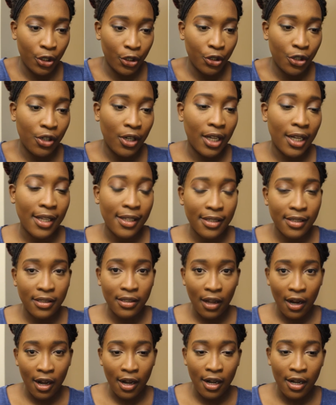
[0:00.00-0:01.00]
you're gonna
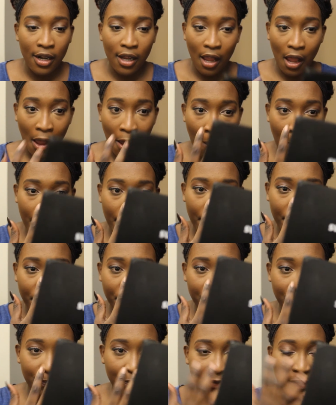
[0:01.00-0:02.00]
start,
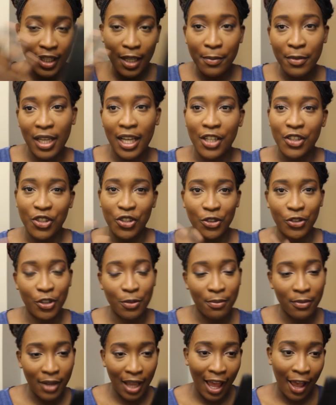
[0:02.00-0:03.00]
let me guys show
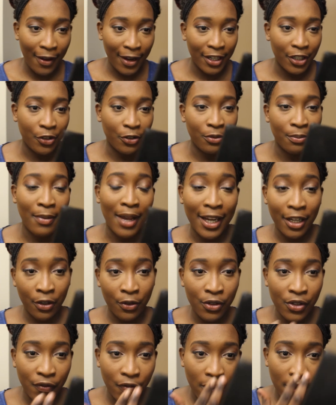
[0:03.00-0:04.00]
you how I do my
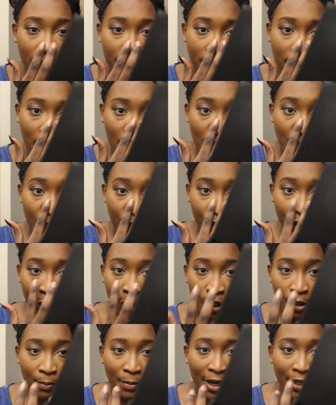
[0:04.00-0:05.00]
nose first.
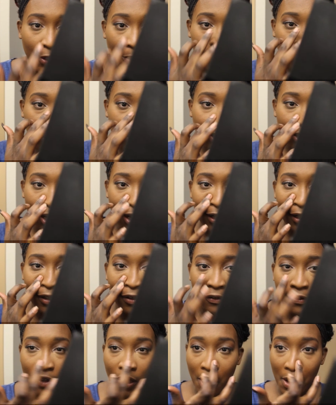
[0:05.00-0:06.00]
My nose is kind
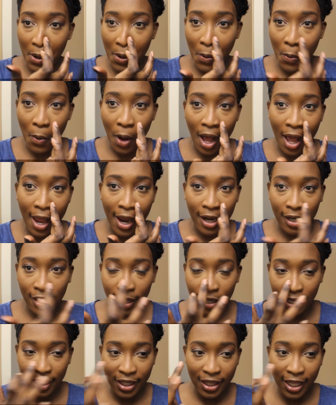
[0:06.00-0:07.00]
of wide
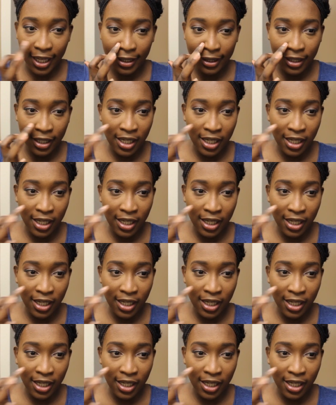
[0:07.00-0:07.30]
like